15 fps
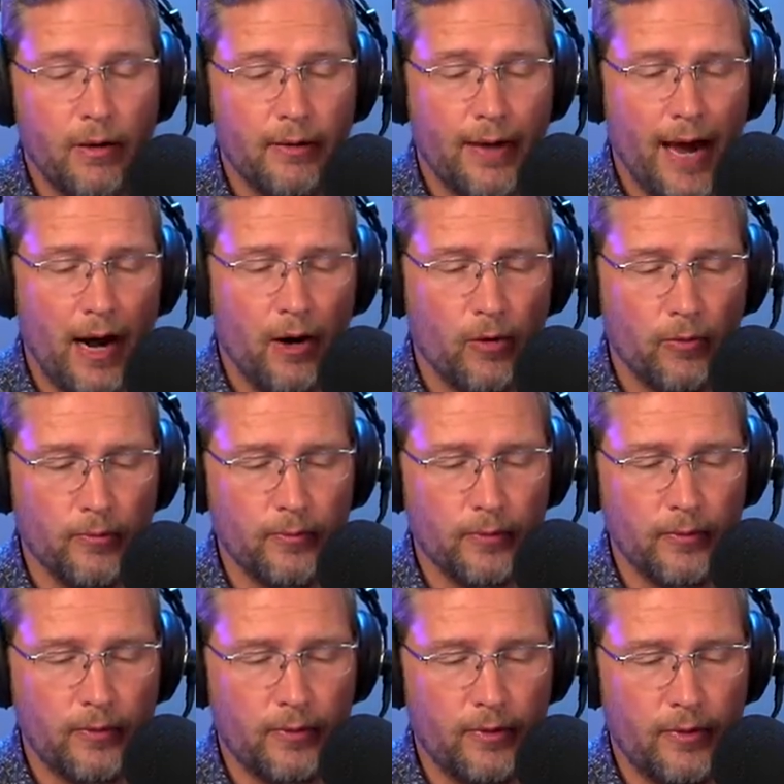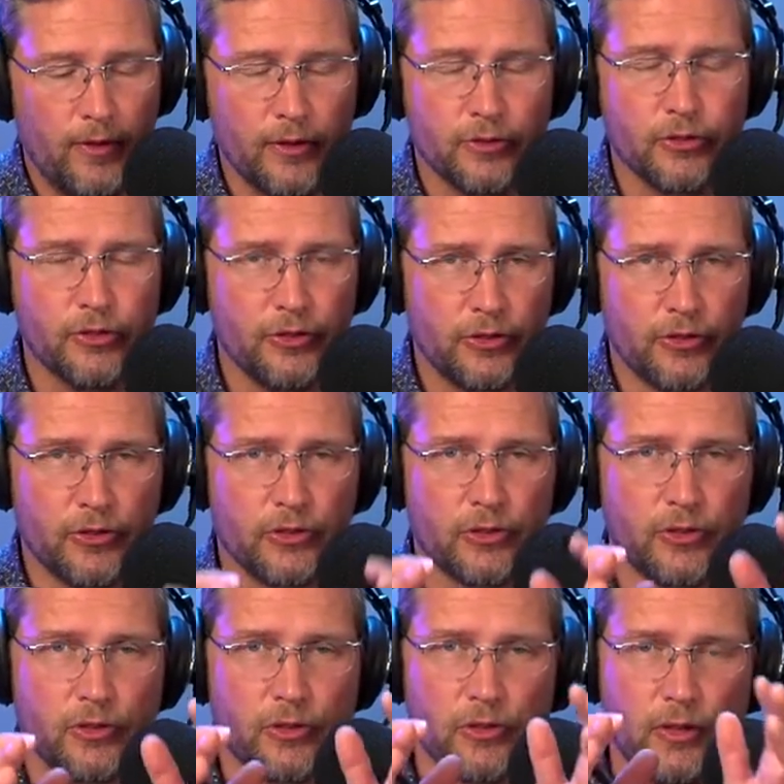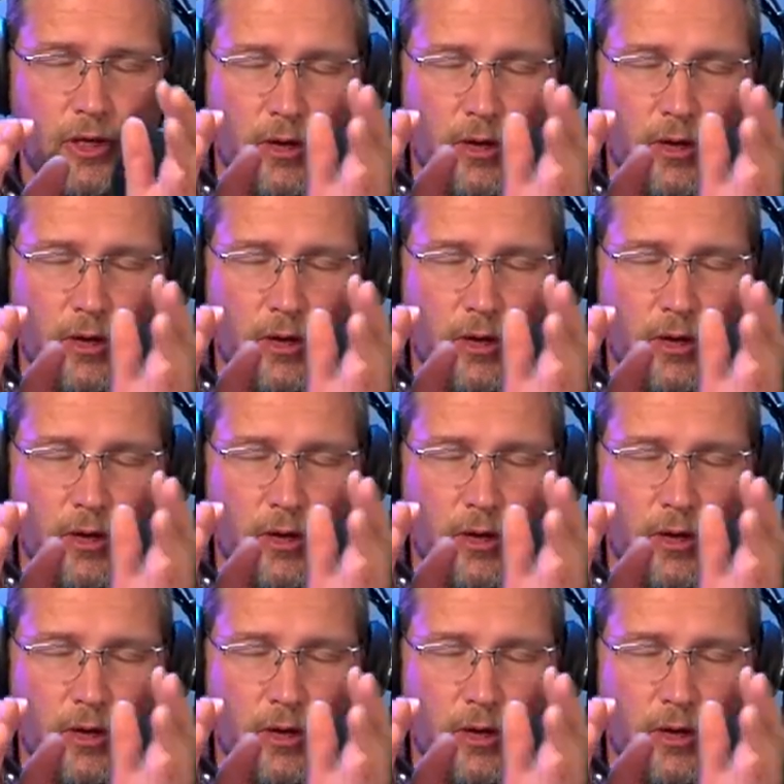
Now, this is